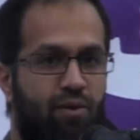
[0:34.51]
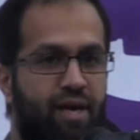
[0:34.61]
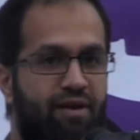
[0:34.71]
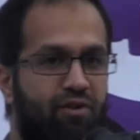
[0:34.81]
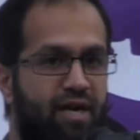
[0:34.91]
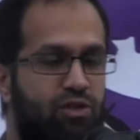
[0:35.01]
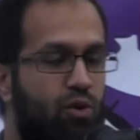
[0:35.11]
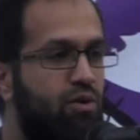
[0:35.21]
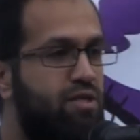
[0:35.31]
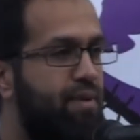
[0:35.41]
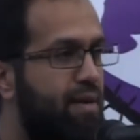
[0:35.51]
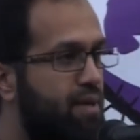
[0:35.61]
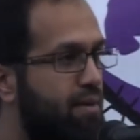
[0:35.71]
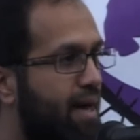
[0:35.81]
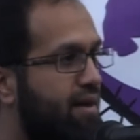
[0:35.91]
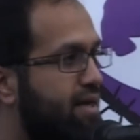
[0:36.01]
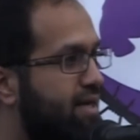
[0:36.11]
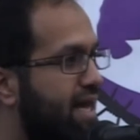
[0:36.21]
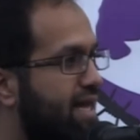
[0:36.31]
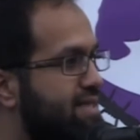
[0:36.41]
Whenever I talk to people about
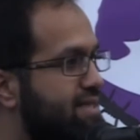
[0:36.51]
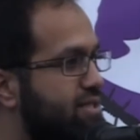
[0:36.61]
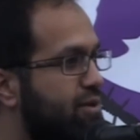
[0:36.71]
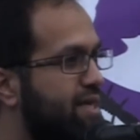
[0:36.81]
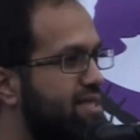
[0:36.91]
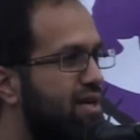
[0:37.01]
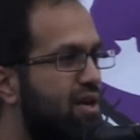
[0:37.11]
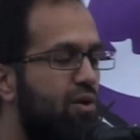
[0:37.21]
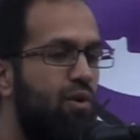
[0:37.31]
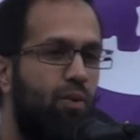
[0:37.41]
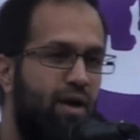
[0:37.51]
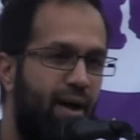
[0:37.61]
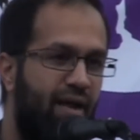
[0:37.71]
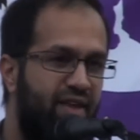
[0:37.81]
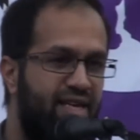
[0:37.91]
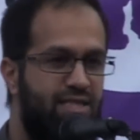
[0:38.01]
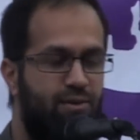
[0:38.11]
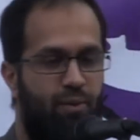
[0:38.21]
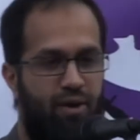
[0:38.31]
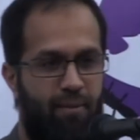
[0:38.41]
her case, it's always, well, what about this,
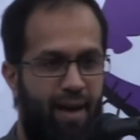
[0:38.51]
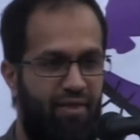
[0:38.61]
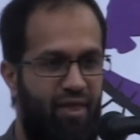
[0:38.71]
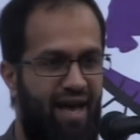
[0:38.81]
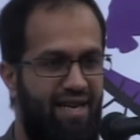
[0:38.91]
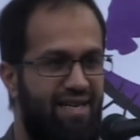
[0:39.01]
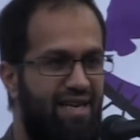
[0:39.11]
or what about that,